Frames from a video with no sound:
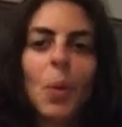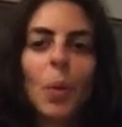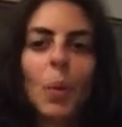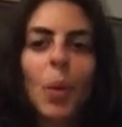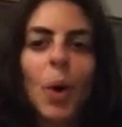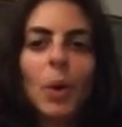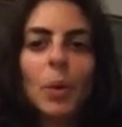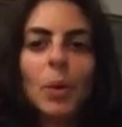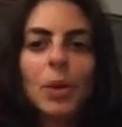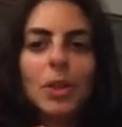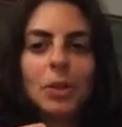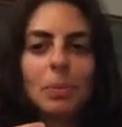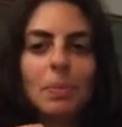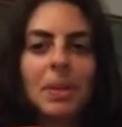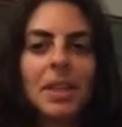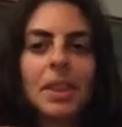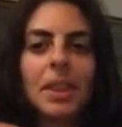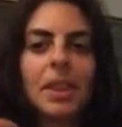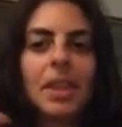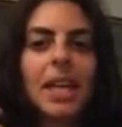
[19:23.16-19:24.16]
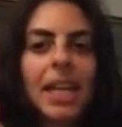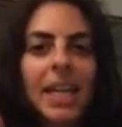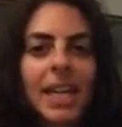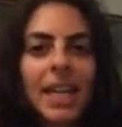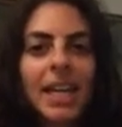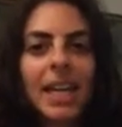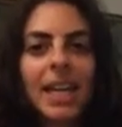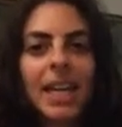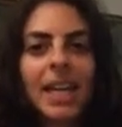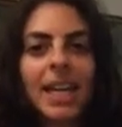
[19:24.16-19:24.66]
What would you be
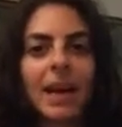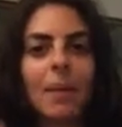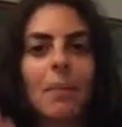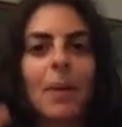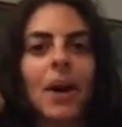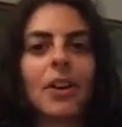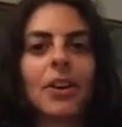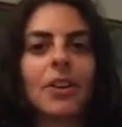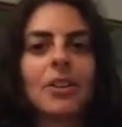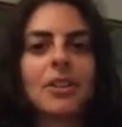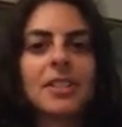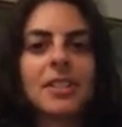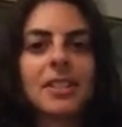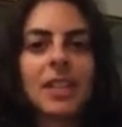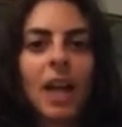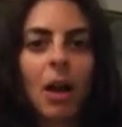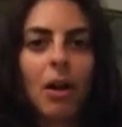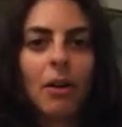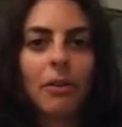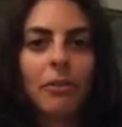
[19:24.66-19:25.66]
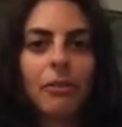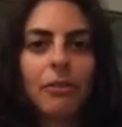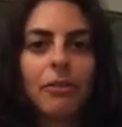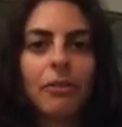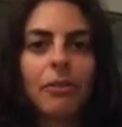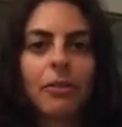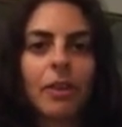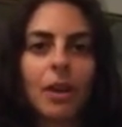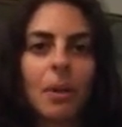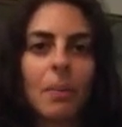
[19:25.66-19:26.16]
thinking about
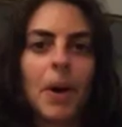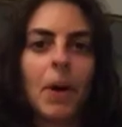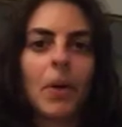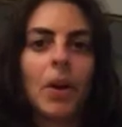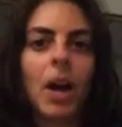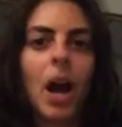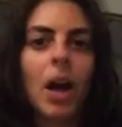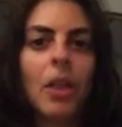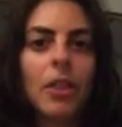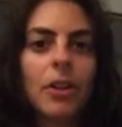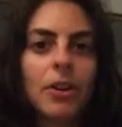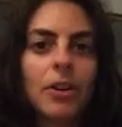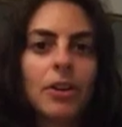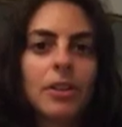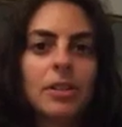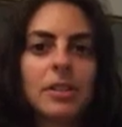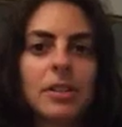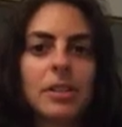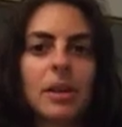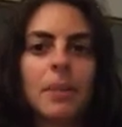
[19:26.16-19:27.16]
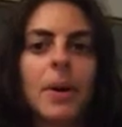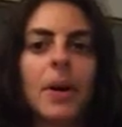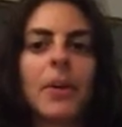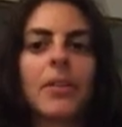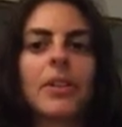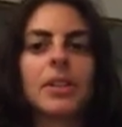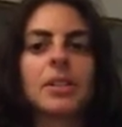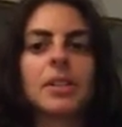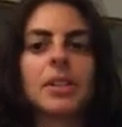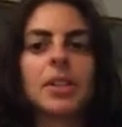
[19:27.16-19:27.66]
yourself, about others,
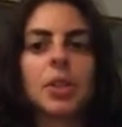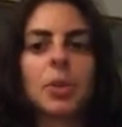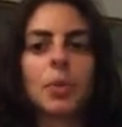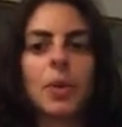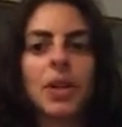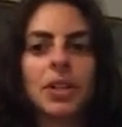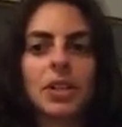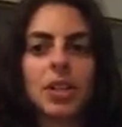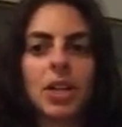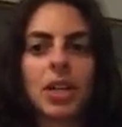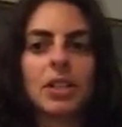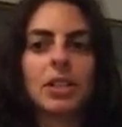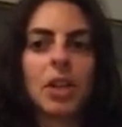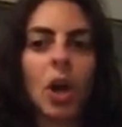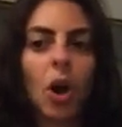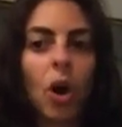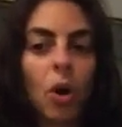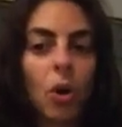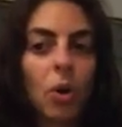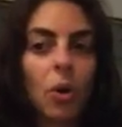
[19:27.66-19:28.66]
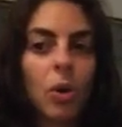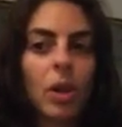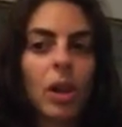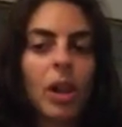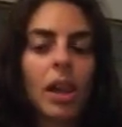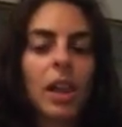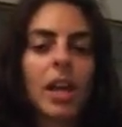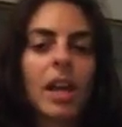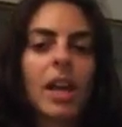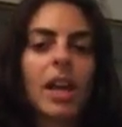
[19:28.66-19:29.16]
about the situation as a whole?